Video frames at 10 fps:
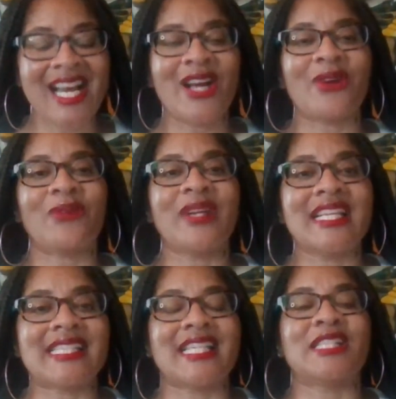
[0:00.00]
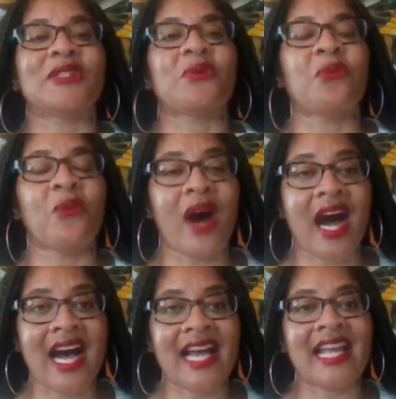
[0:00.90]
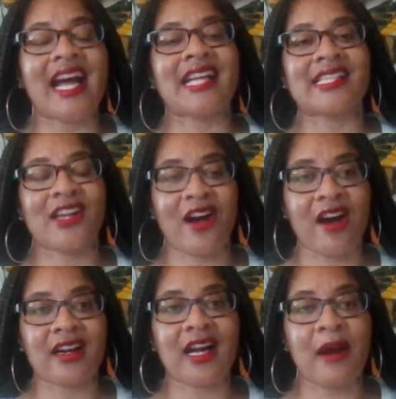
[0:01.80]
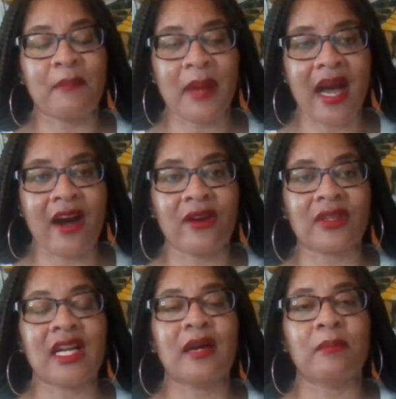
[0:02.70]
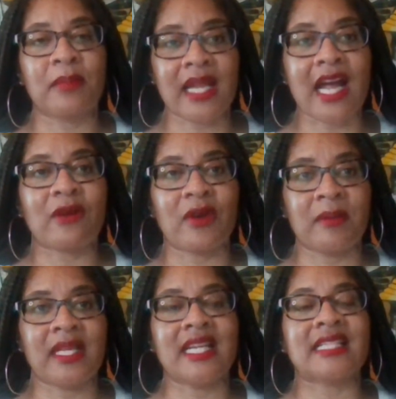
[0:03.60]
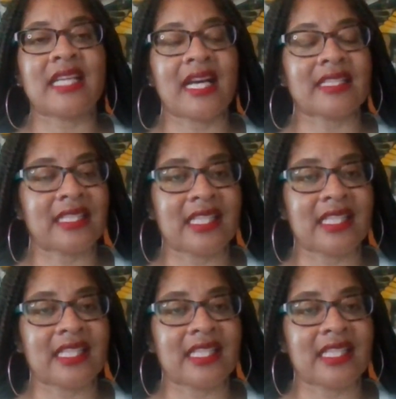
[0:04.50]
reasons why I talk about Black women and toxic jobs.